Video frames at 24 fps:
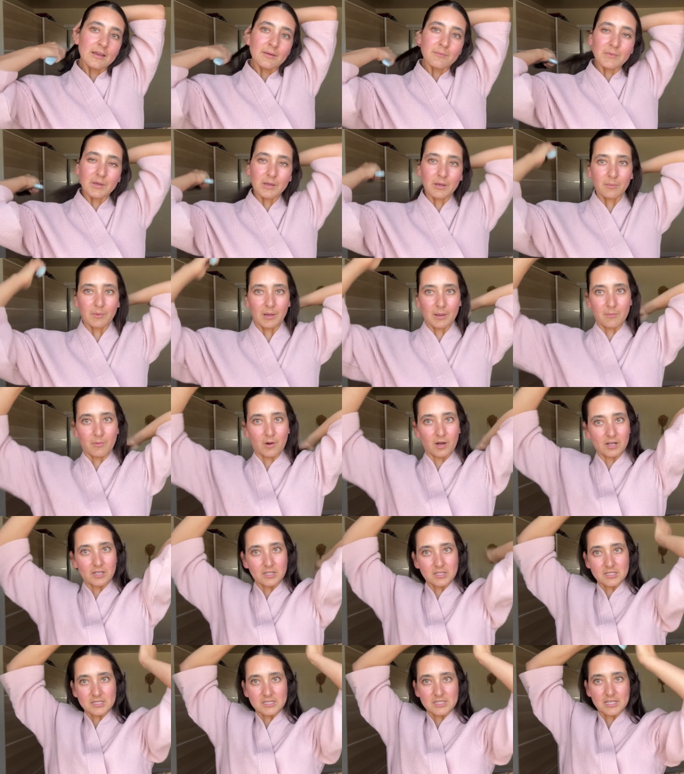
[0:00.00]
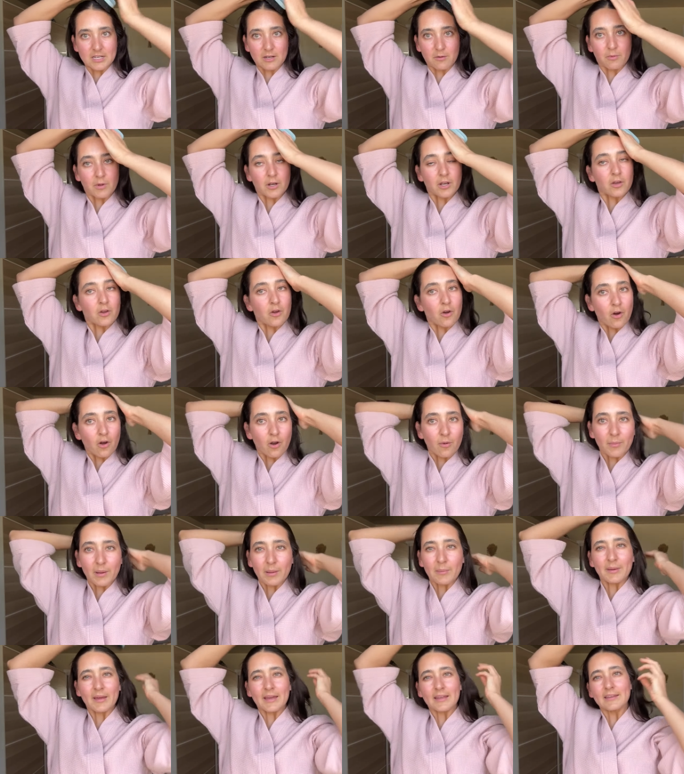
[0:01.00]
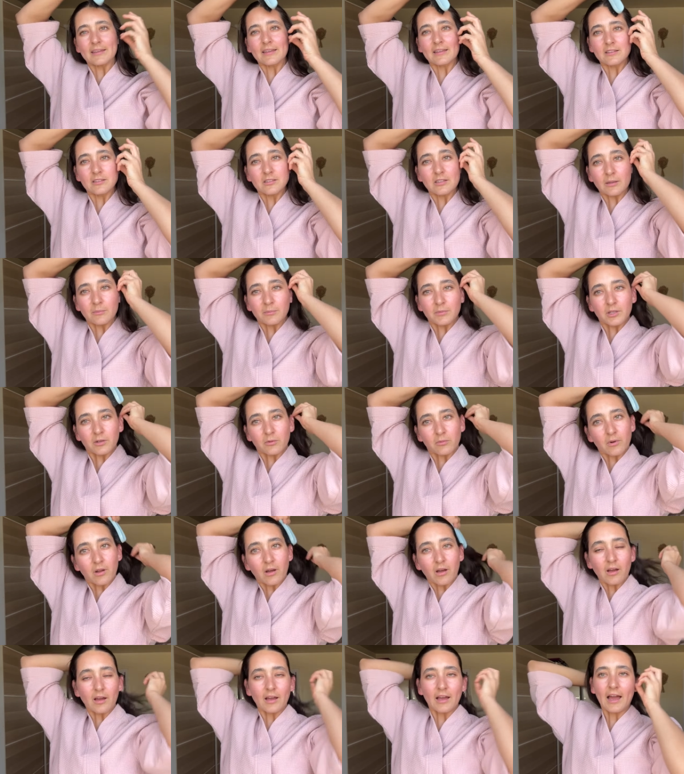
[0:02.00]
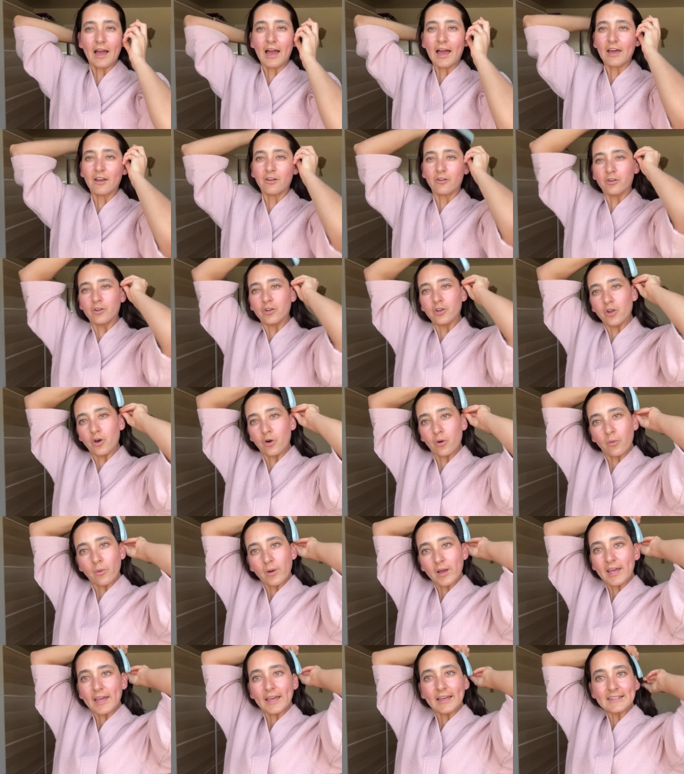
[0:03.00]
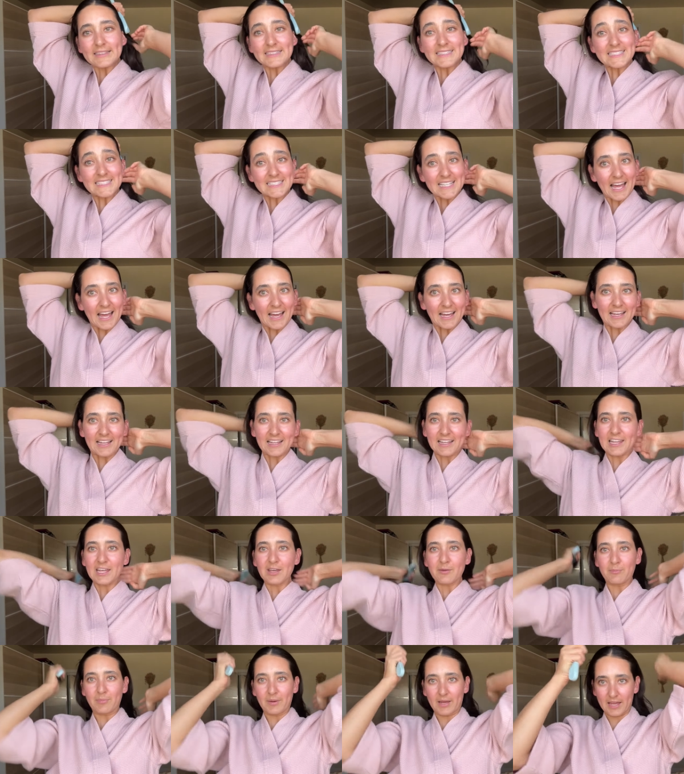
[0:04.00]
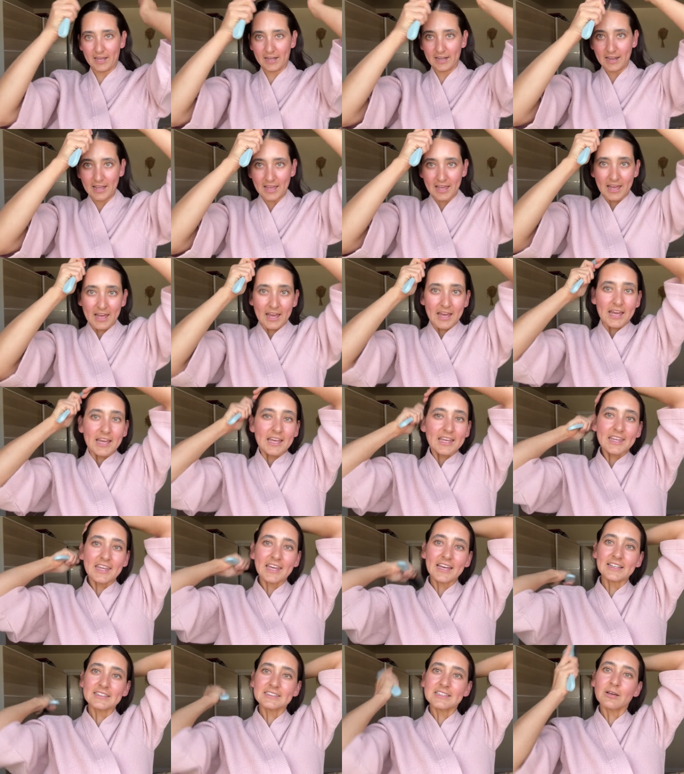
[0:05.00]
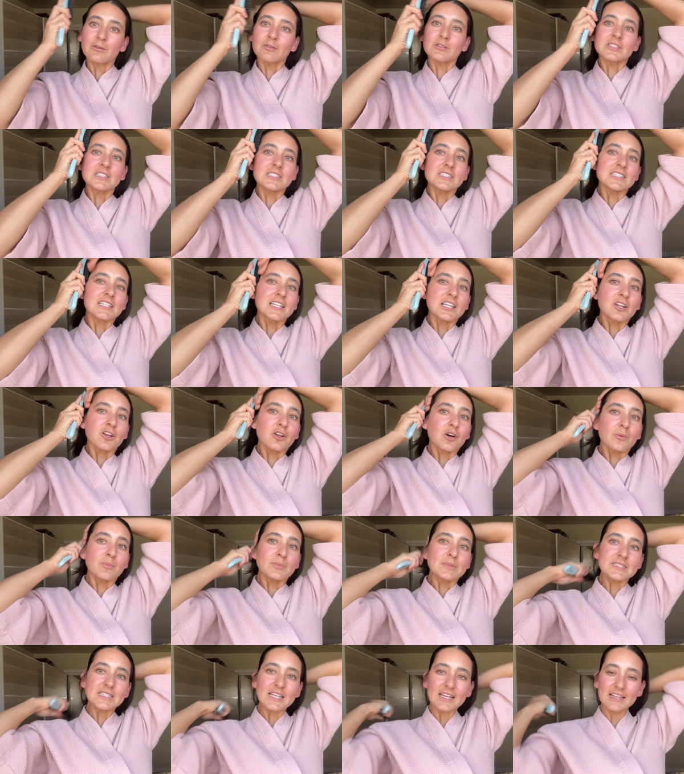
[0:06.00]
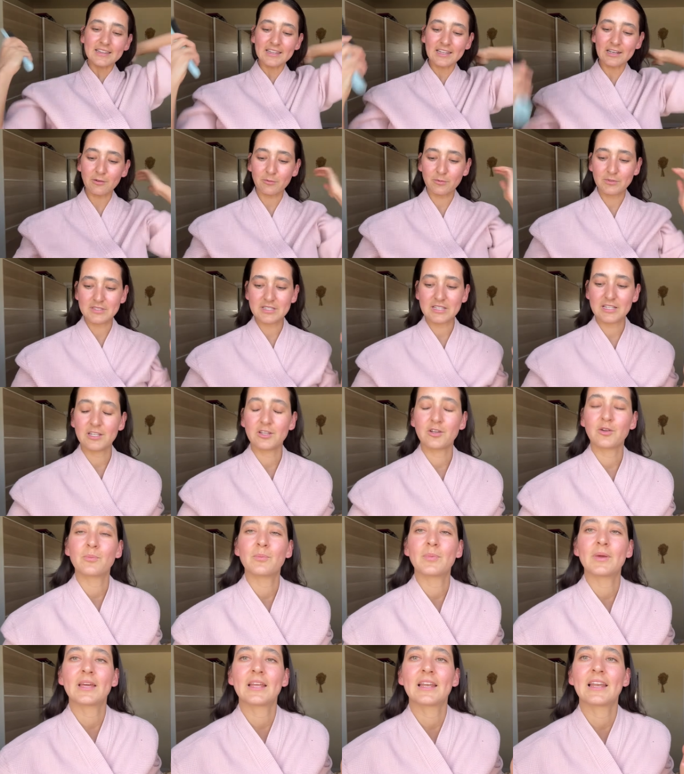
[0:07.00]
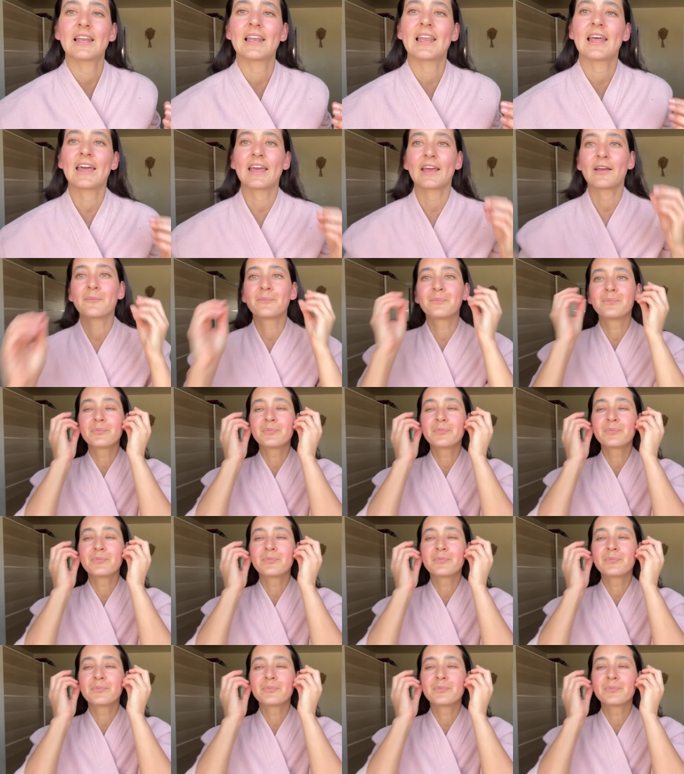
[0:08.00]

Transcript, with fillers: maybe my body just didn't want to go or maybe I did something wrong. I don't know exactly, but yes, I was just a little upset that it was a little bit like